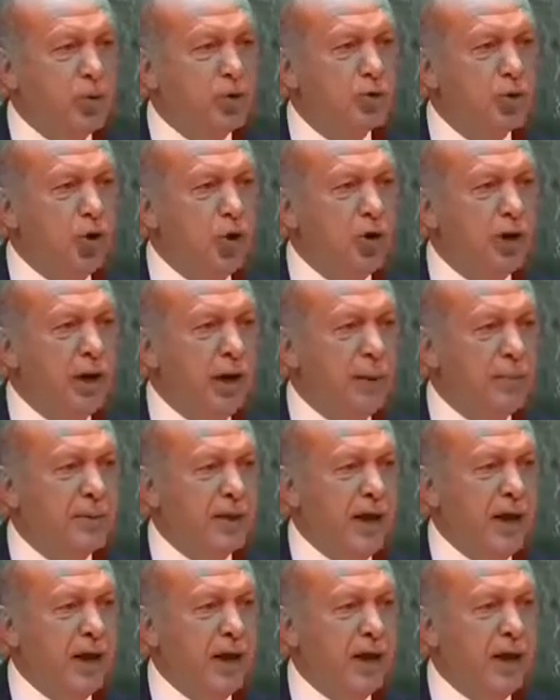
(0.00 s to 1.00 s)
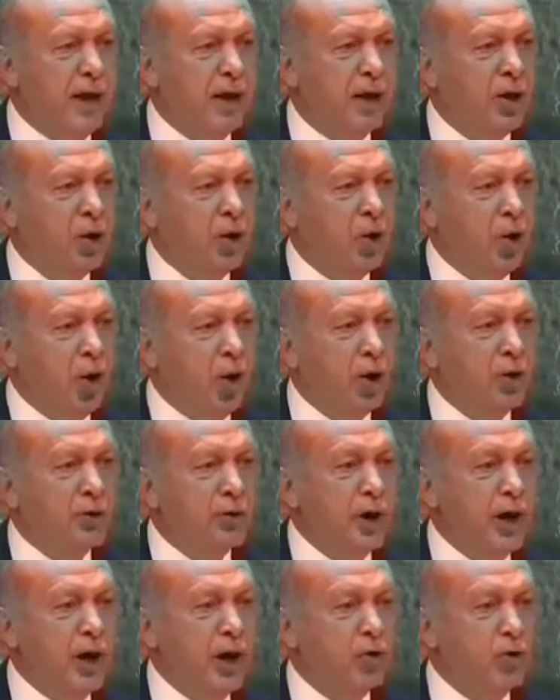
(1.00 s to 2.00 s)
It is our fundamental
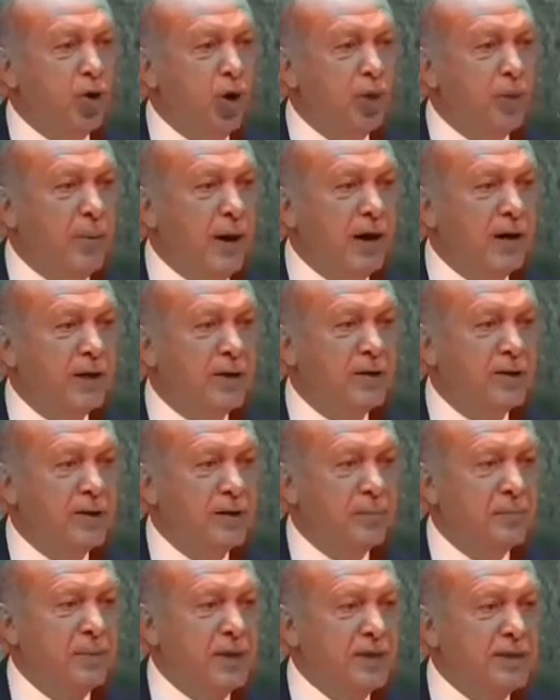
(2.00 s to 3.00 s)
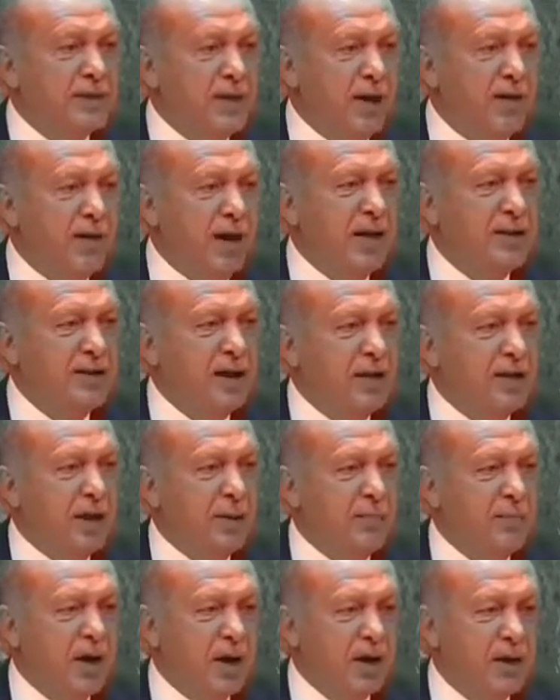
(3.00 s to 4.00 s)
duty as statesmen
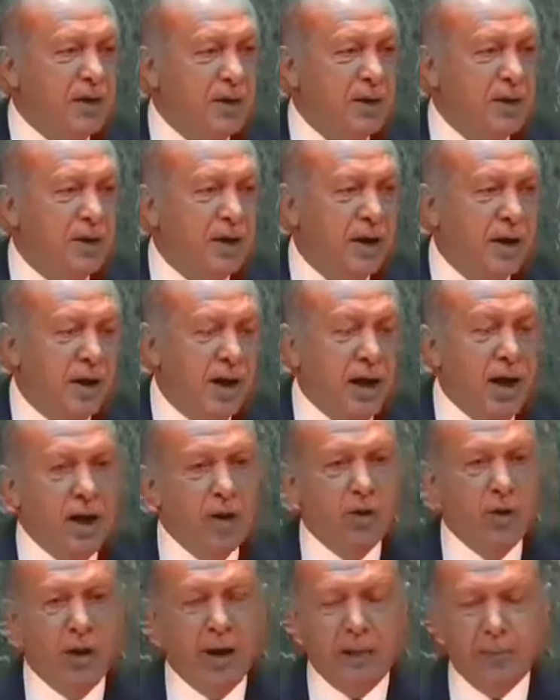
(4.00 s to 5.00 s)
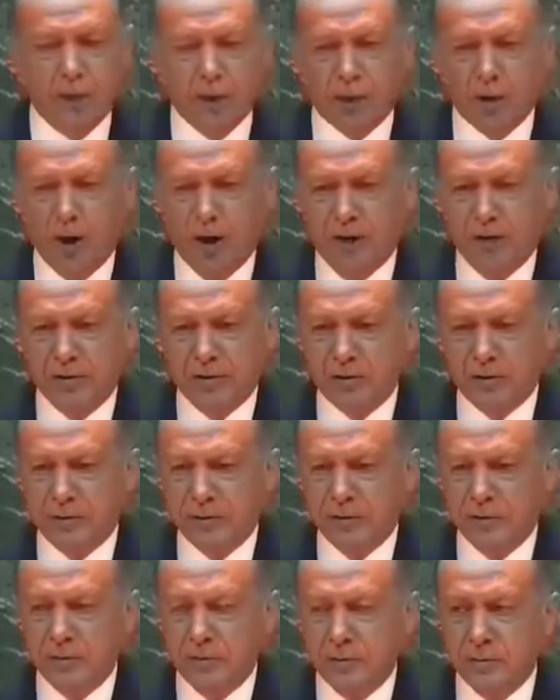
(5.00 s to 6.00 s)
and stateswomen to adopt an
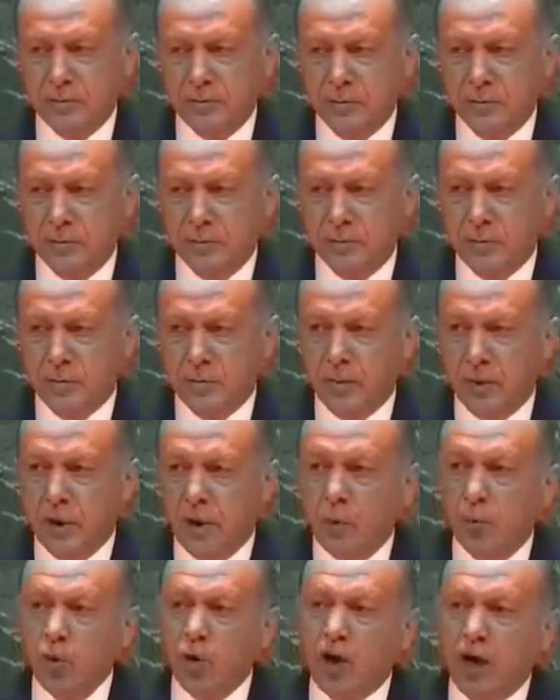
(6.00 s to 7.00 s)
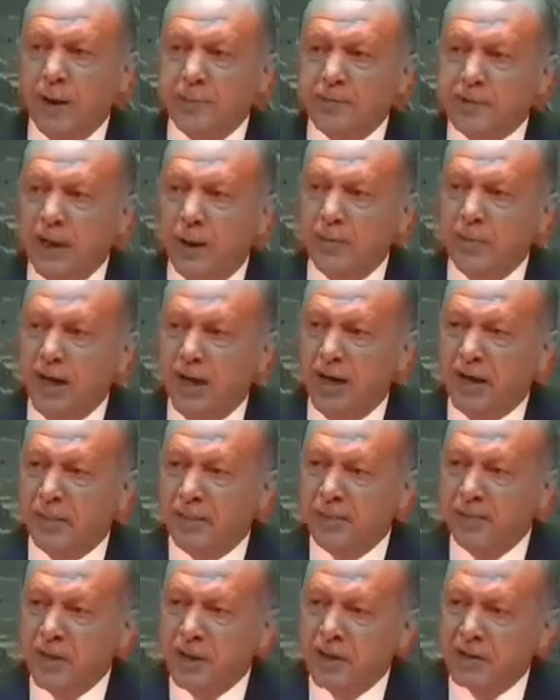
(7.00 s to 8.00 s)
inclusive and tolerant
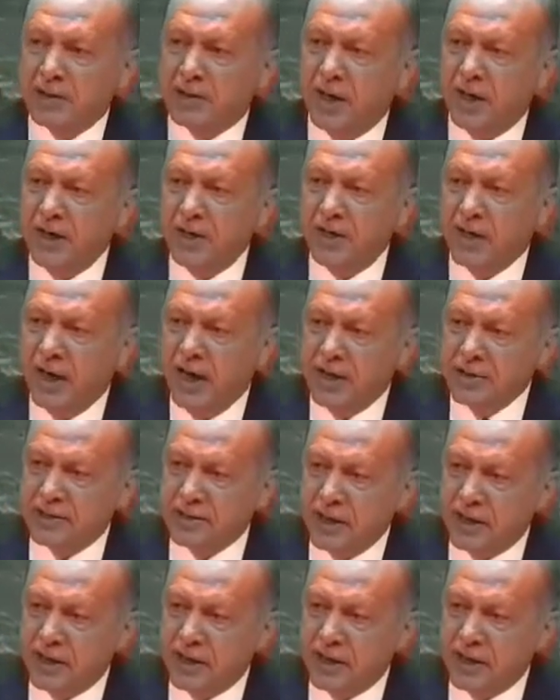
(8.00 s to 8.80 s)
public rhetoric